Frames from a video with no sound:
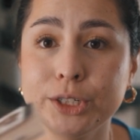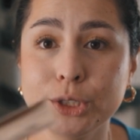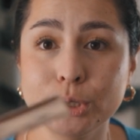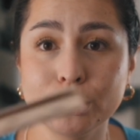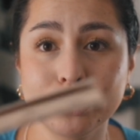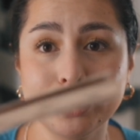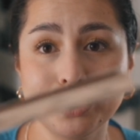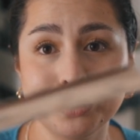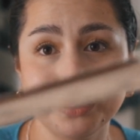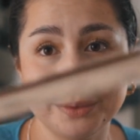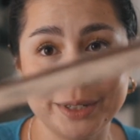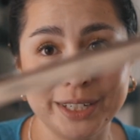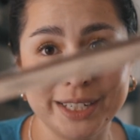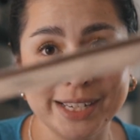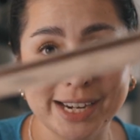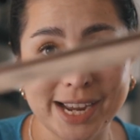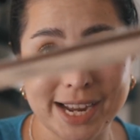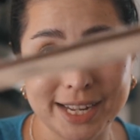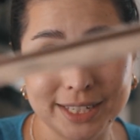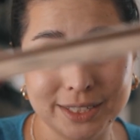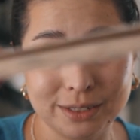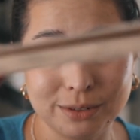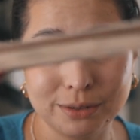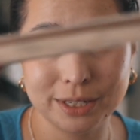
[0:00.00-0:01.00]
short read,
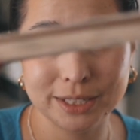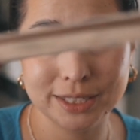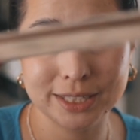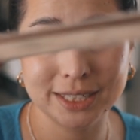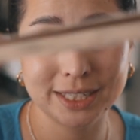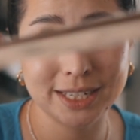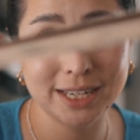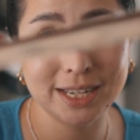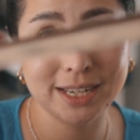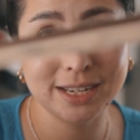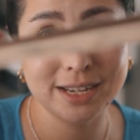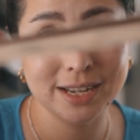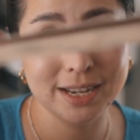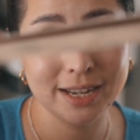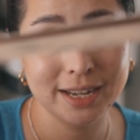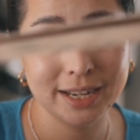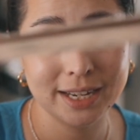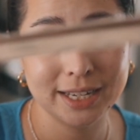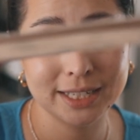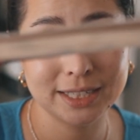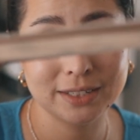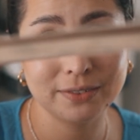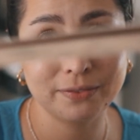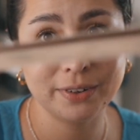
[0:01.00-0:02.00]
as you can see.
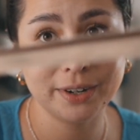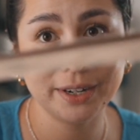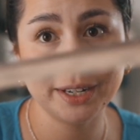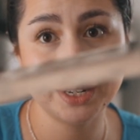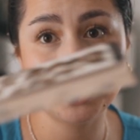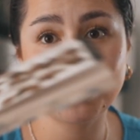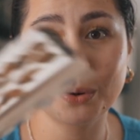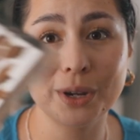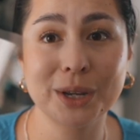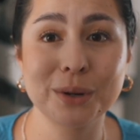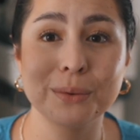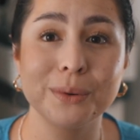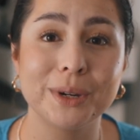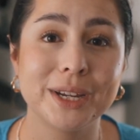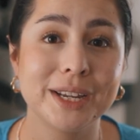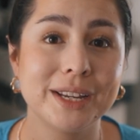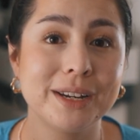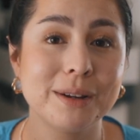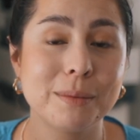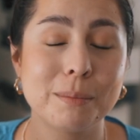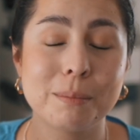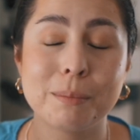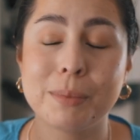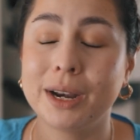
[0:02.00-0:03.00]
It's a very quick
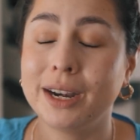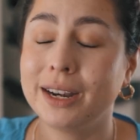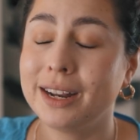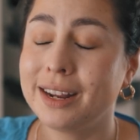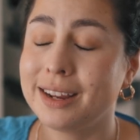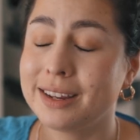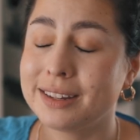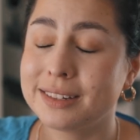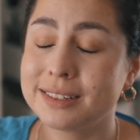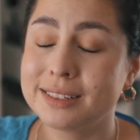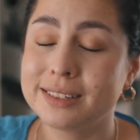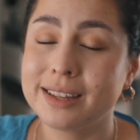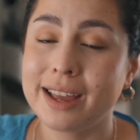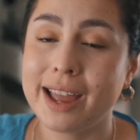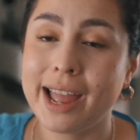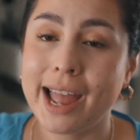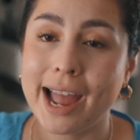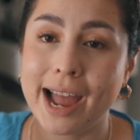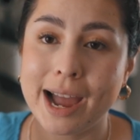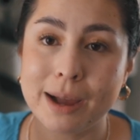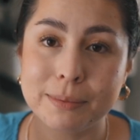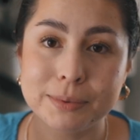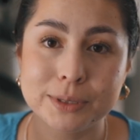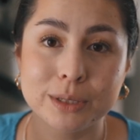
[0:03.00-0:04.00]
read, but it is
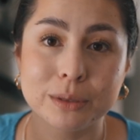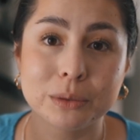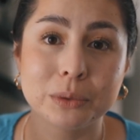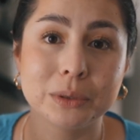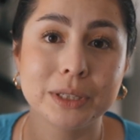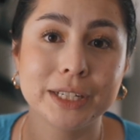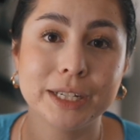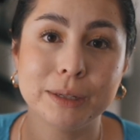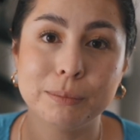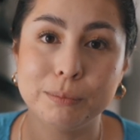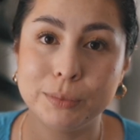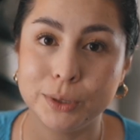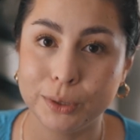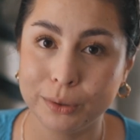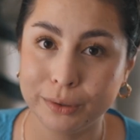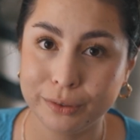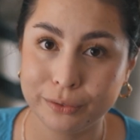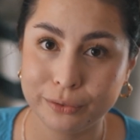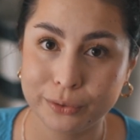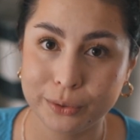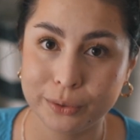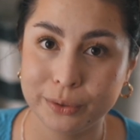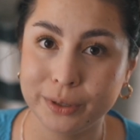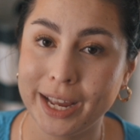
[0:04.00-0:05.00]
absolutely
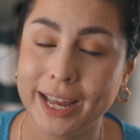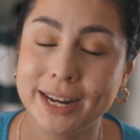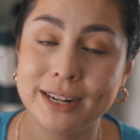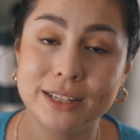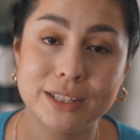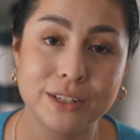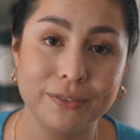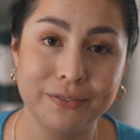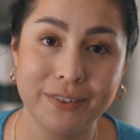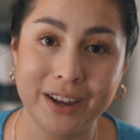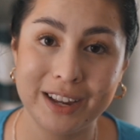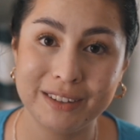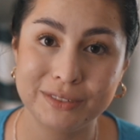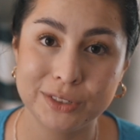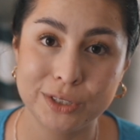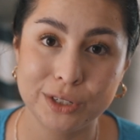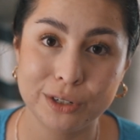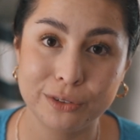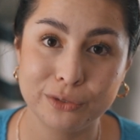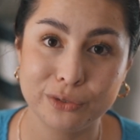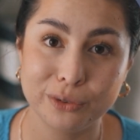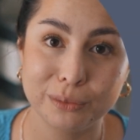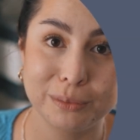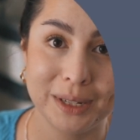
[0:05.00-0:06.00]
beautiful, and it's a
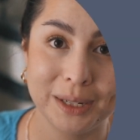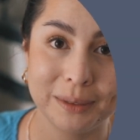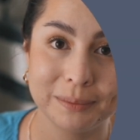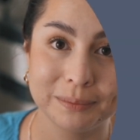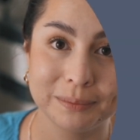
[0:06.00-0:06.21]
5-star for me.